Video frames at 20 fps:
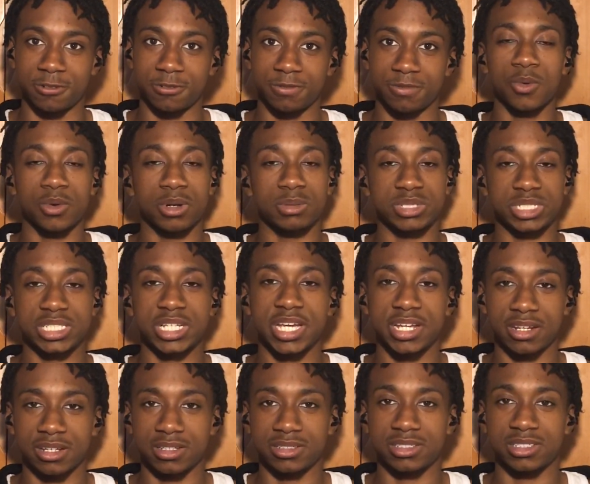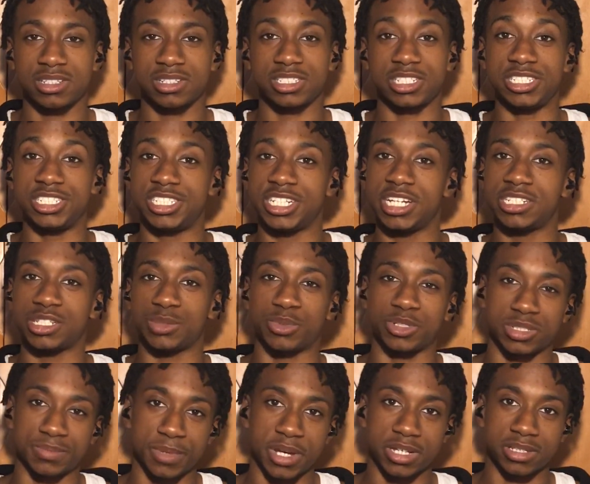What I'm saying is to change your
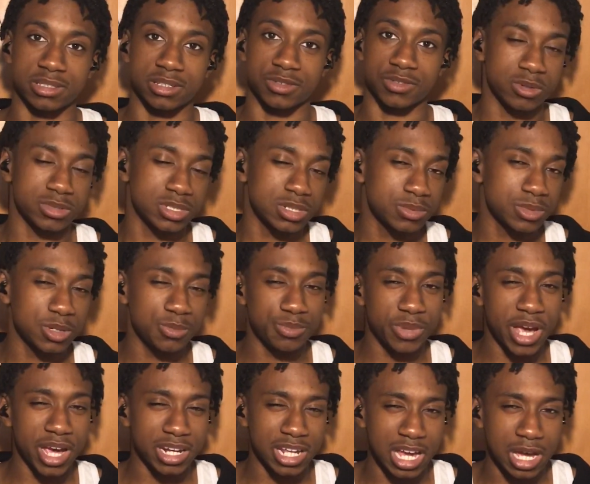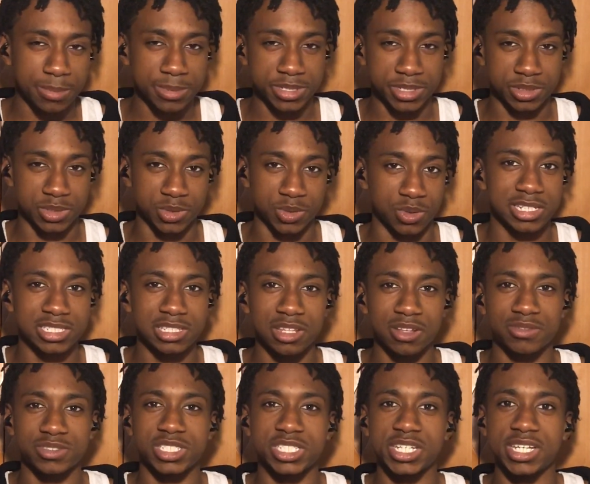perspective. When something bad happens to you, instead
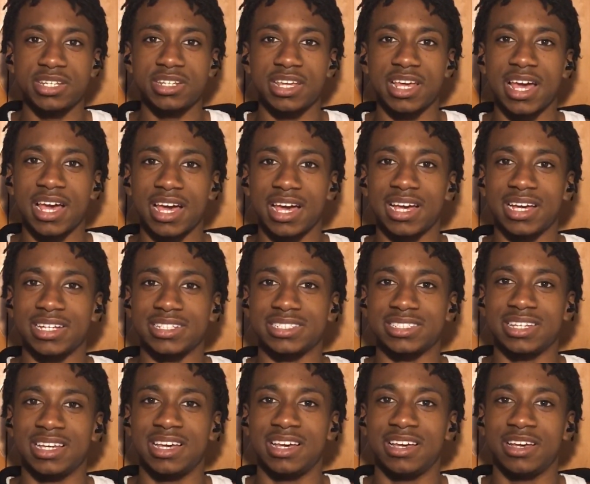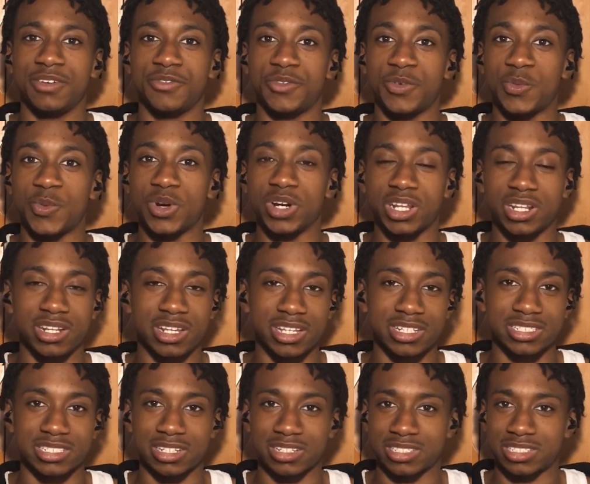of seeing it as for what it
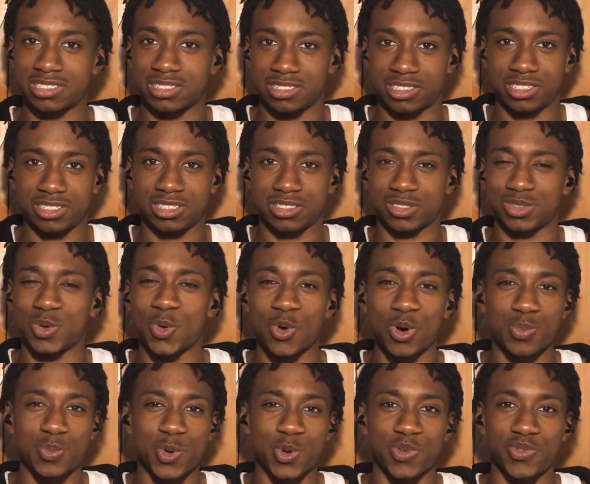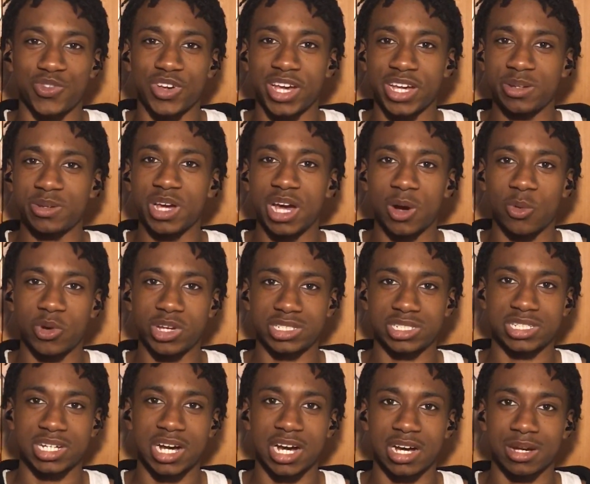is, just this horrible event and you gotta waste
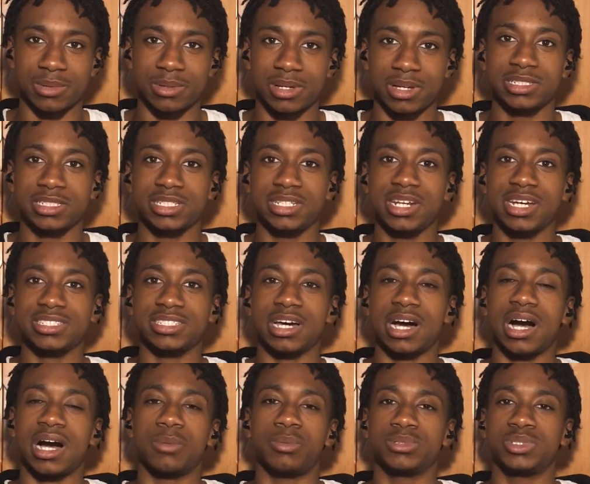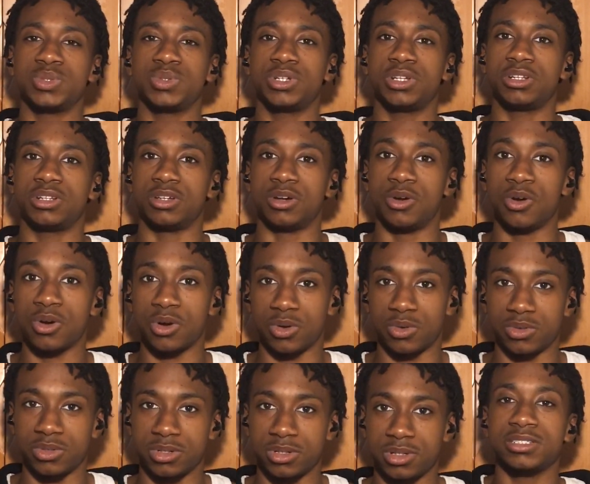time, see it as an opportunity to grow.
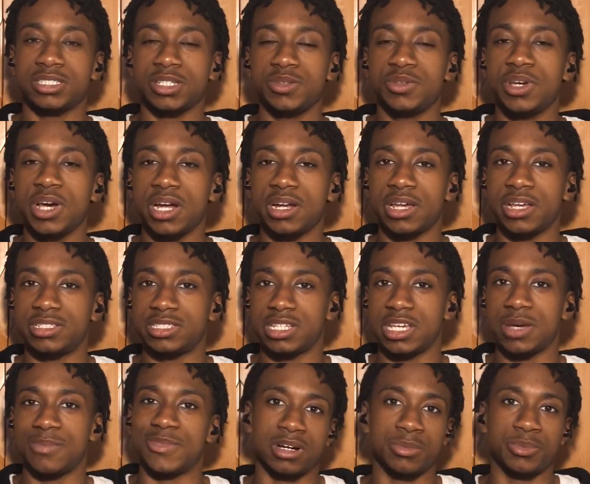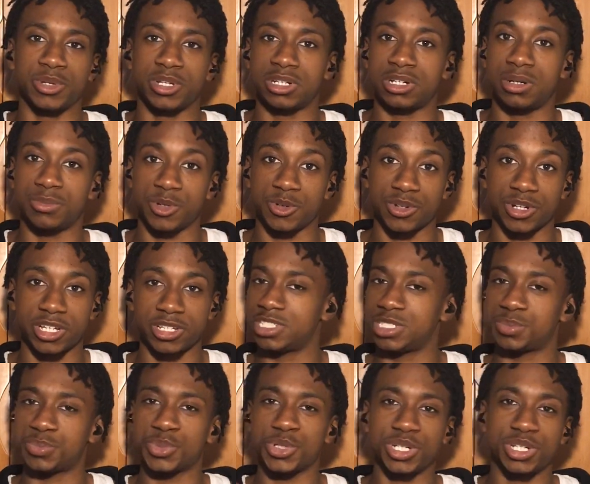Say you got an exam up and coming, right? It's
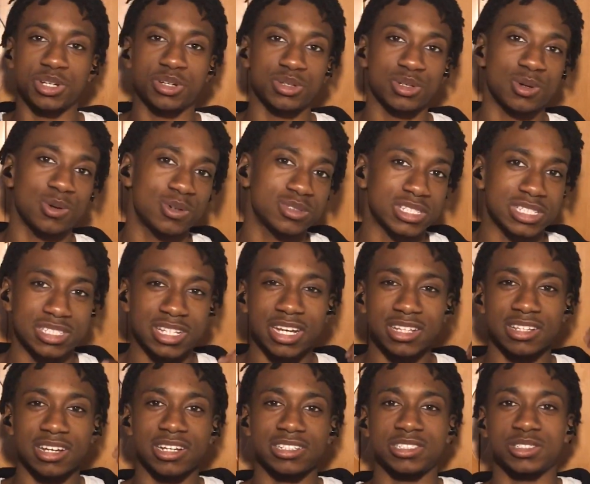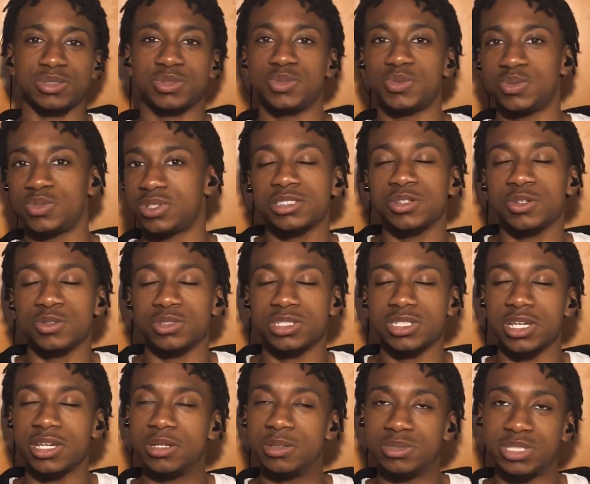pretty close, the deadline's soon. So
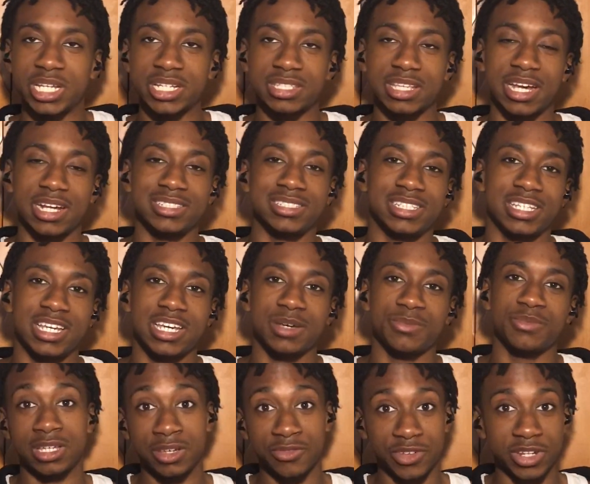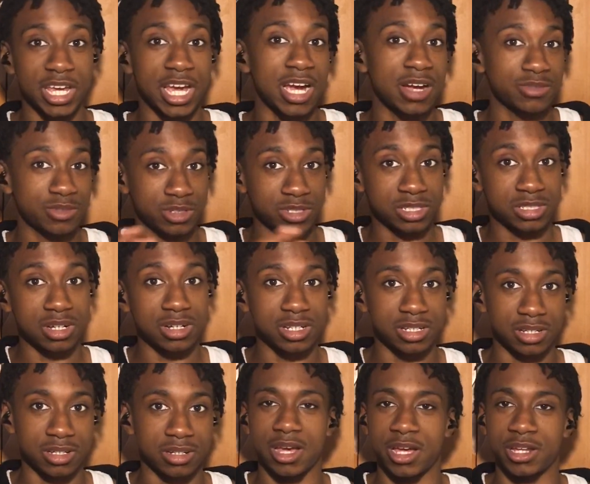say you take that exam even after
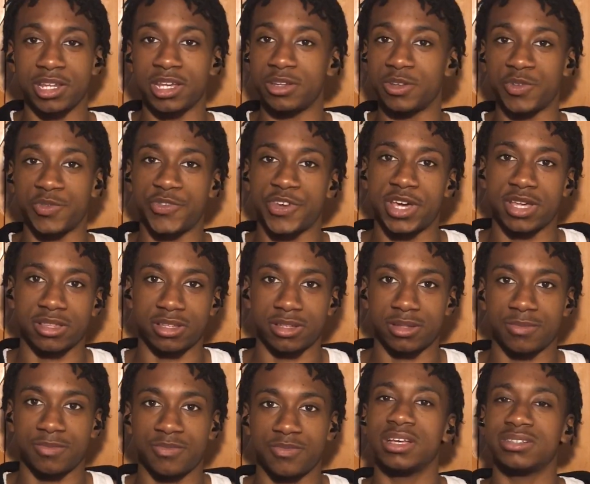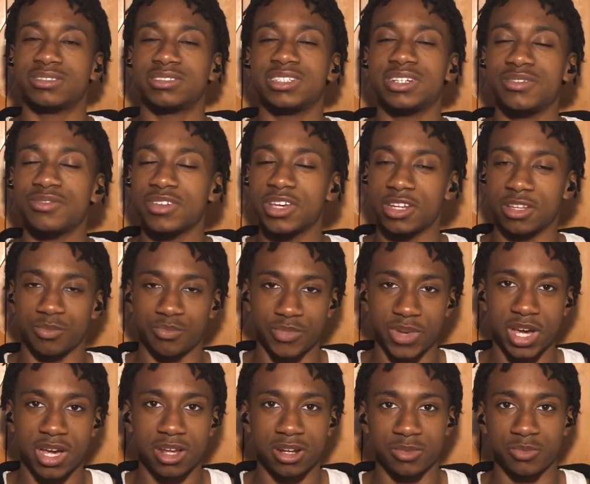studying and then you fail it. Instead of getting
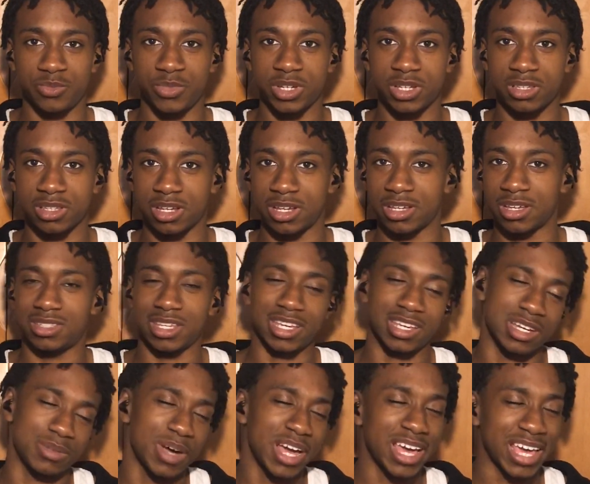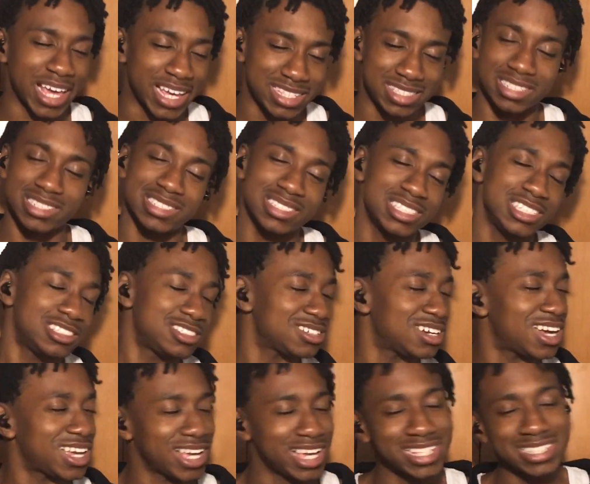mad and being like, damn, I hate this teacher,
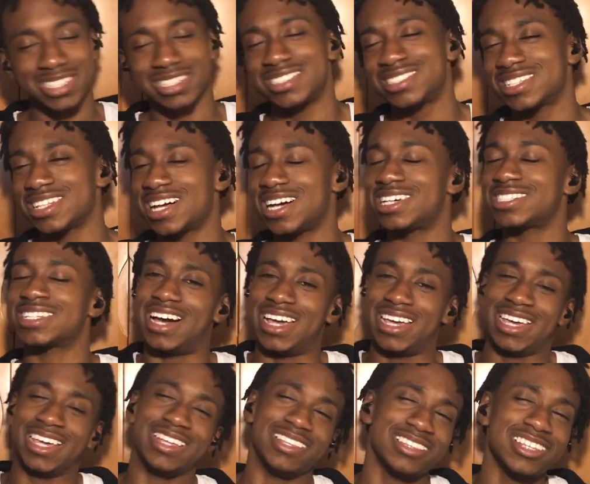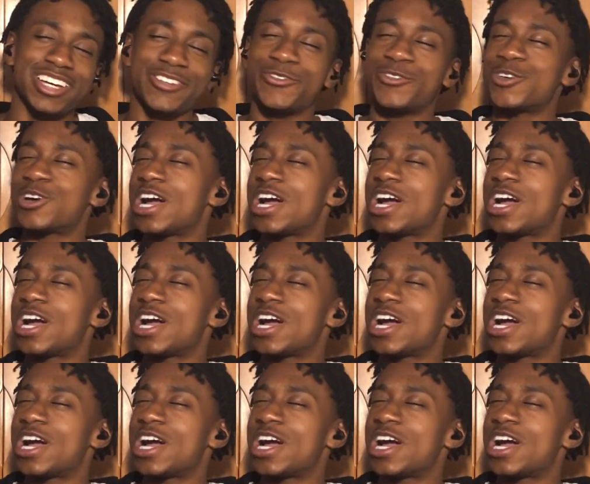I hate this class, I hate life for